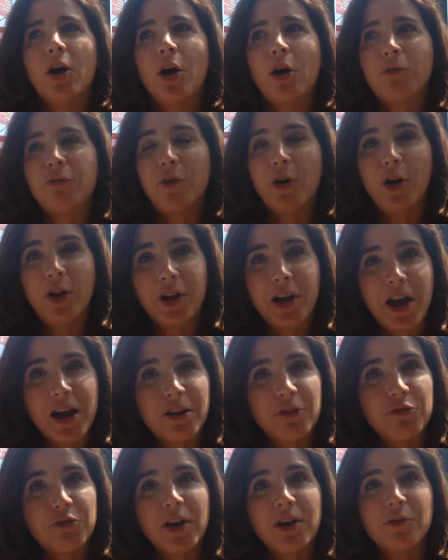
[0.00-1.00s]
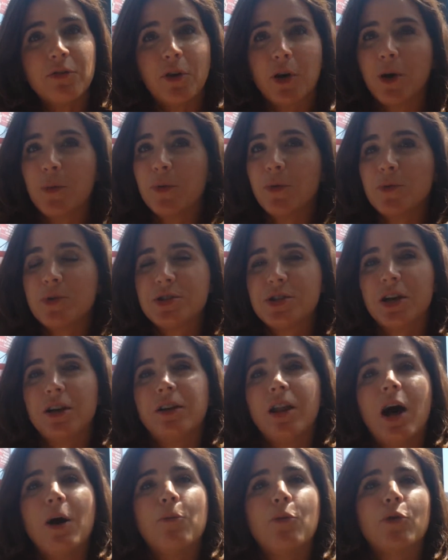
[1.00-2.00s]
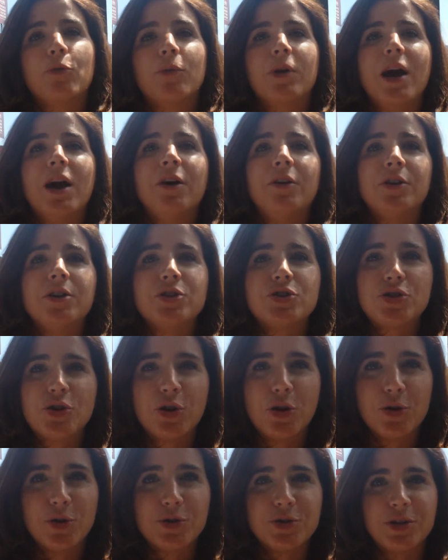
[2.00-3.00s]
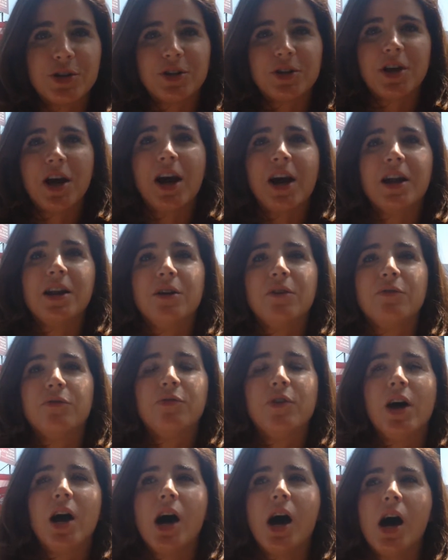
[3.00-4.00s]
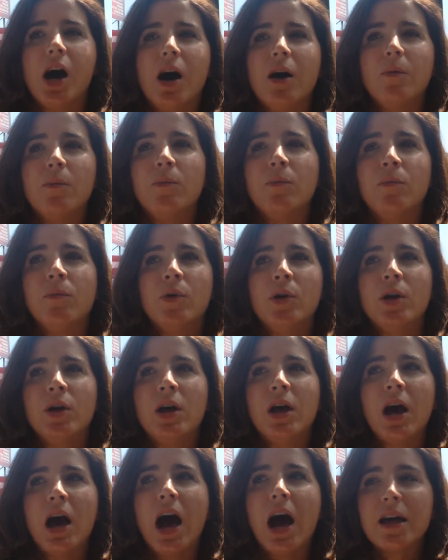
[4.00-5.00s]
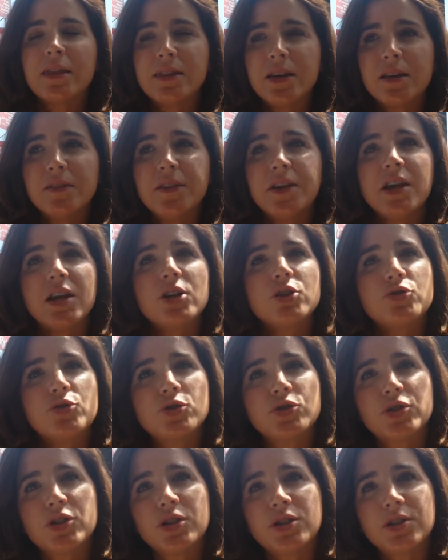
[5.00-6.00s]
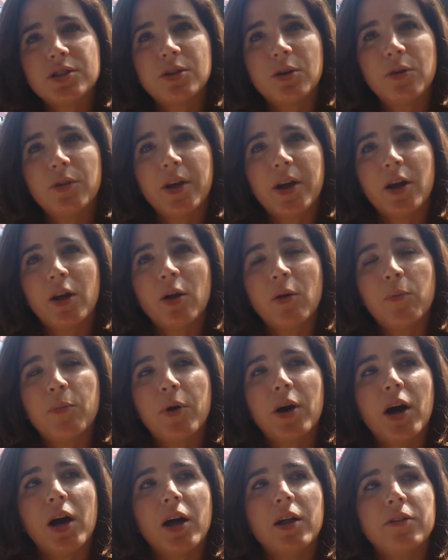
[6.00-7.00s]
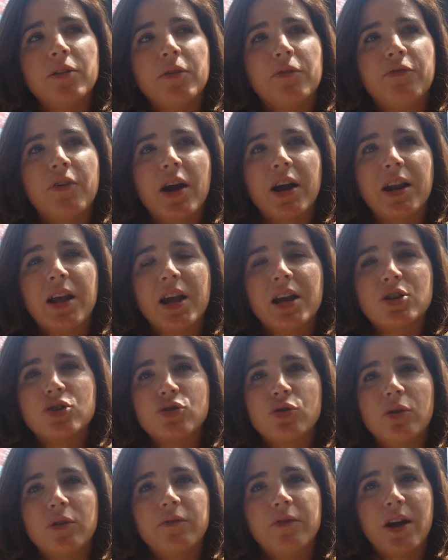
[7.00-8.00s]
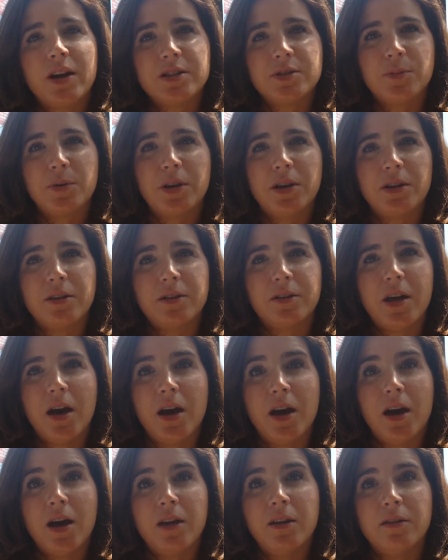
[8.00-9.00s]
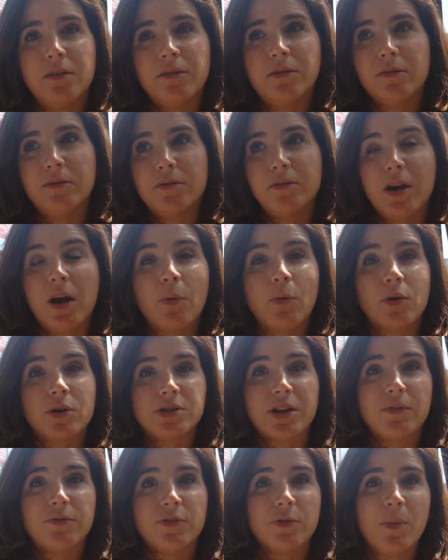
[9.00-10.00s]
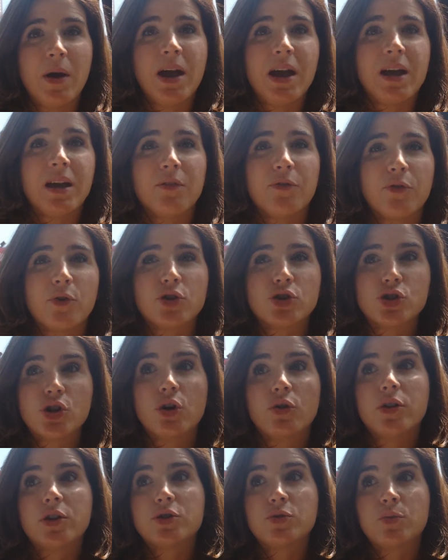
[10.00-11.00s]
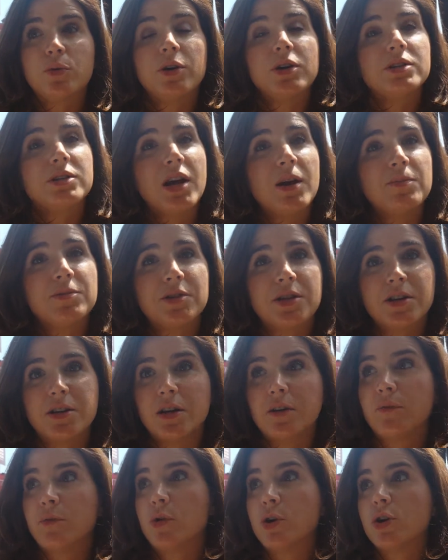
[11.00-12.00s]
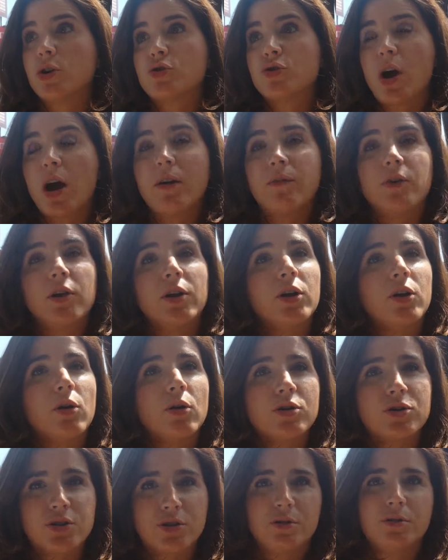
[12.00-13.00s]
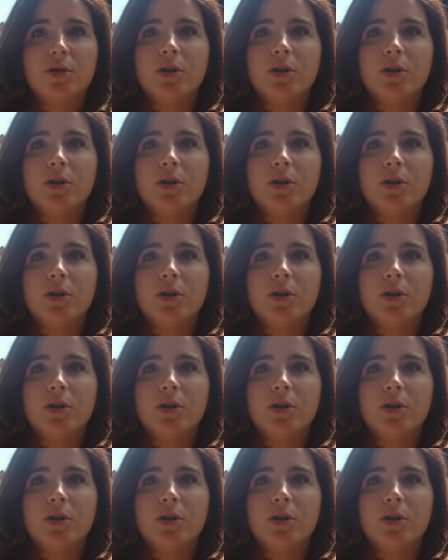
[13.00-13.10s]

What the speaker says: are falling out of favor. I mean, we see a lot more reality shows and kind of, I think the interest is still there, but the financial investment that networks have to make for a show that's really substantive, where you're traveling, or it's,